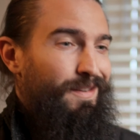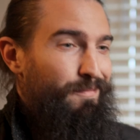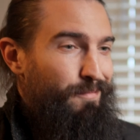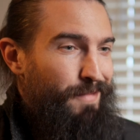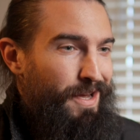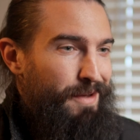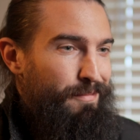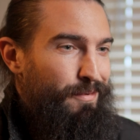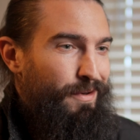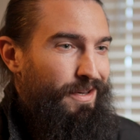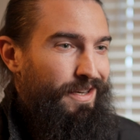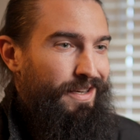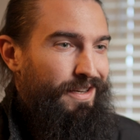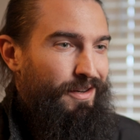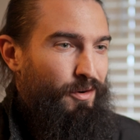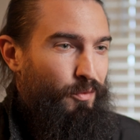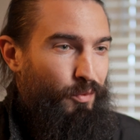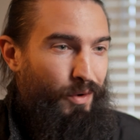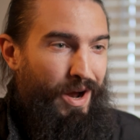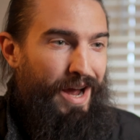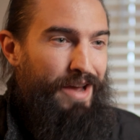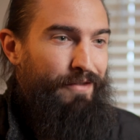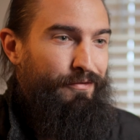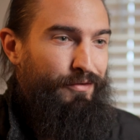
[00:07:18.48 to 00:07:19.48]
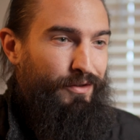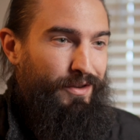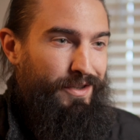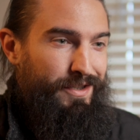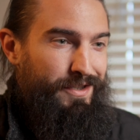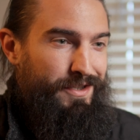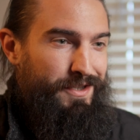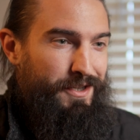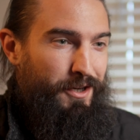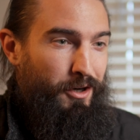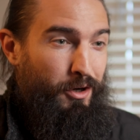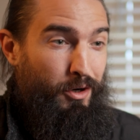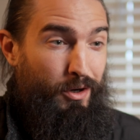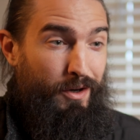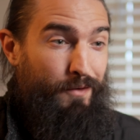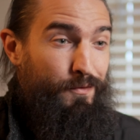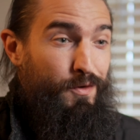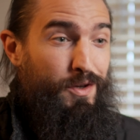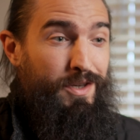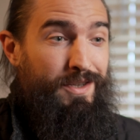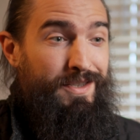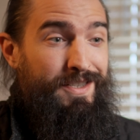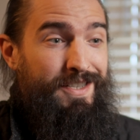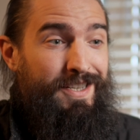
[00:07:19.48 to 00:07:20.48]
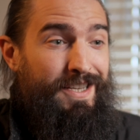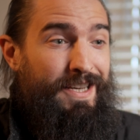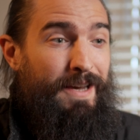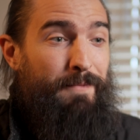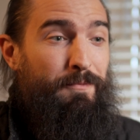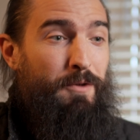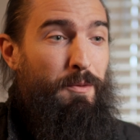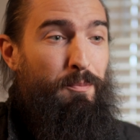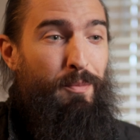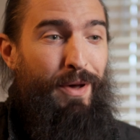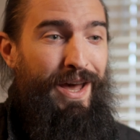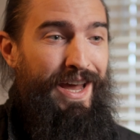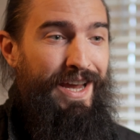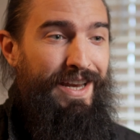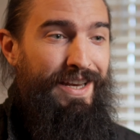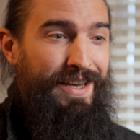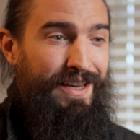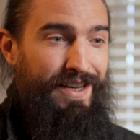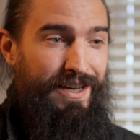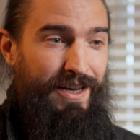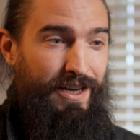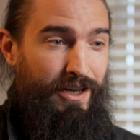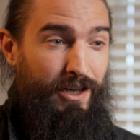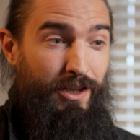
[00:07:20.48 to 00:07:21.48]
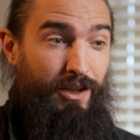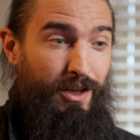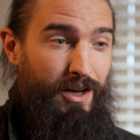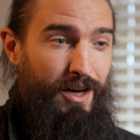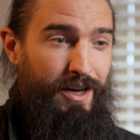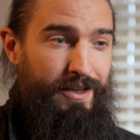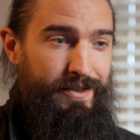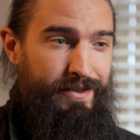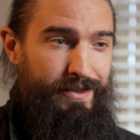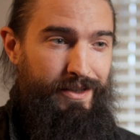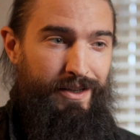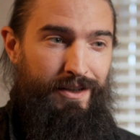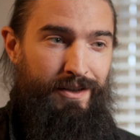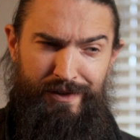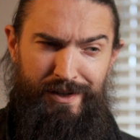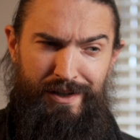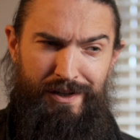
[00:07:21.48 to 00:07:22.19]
And maybe rightfully so. If you skipped painting a closet,